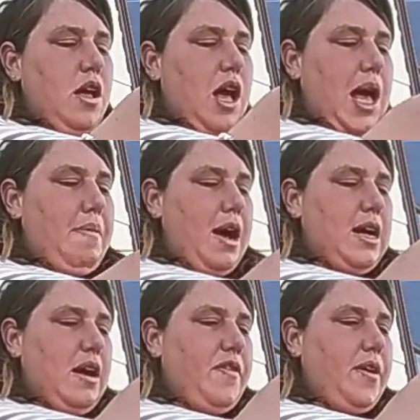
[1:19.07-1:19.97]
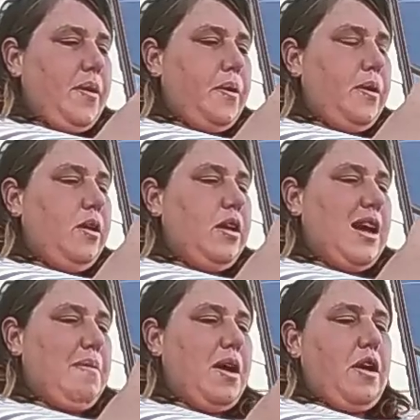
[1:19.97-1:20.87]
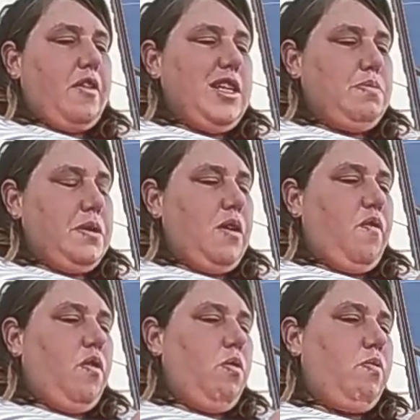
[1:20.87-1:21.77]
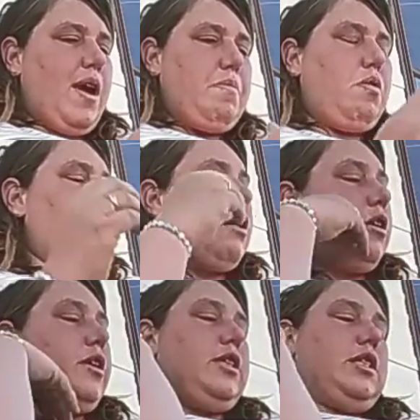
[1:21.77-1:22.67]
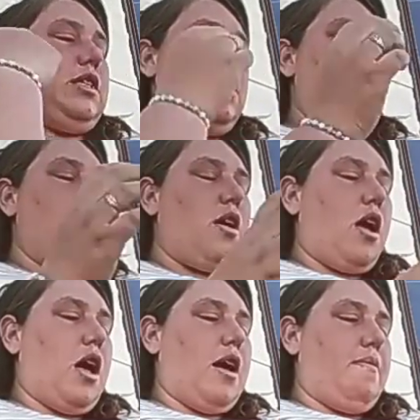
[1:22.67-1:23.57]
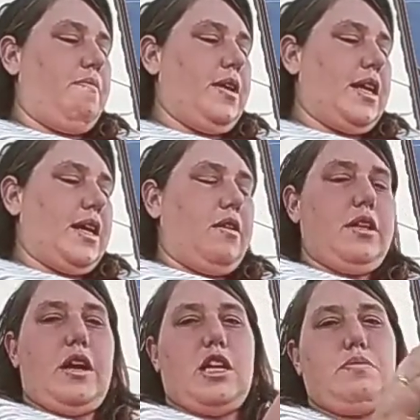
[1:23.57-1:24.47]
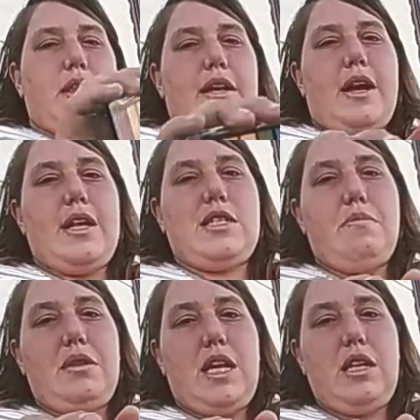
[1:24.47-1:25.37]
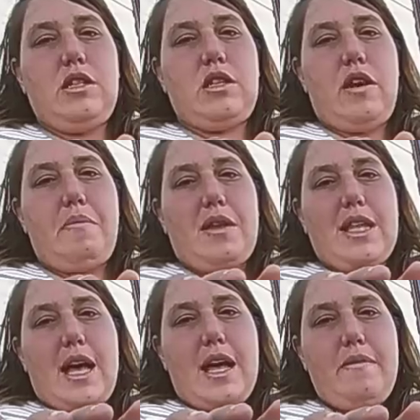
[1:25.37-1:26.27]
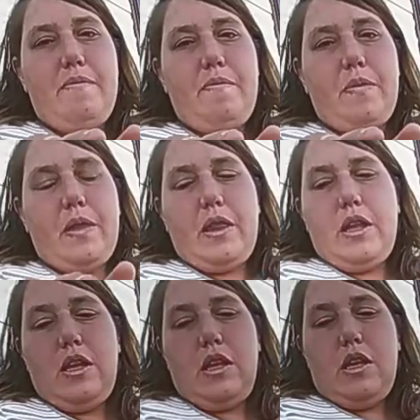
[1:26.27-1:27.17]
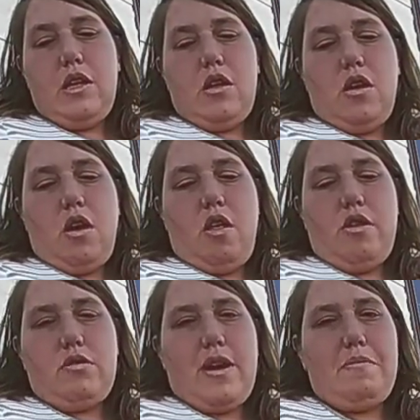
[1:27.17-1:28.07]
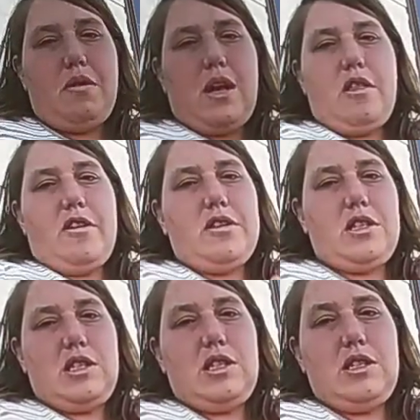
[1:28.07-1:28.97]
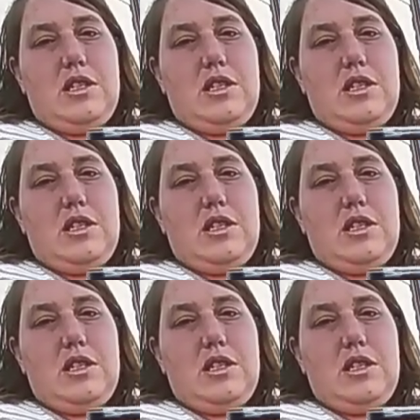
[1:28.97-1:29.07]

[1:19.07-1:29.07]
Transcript: I bought CoverGirl, and I bought all these beautiful rainbow colors. Um, and it only cost me like nine something, so I bought that all those rainbow colors.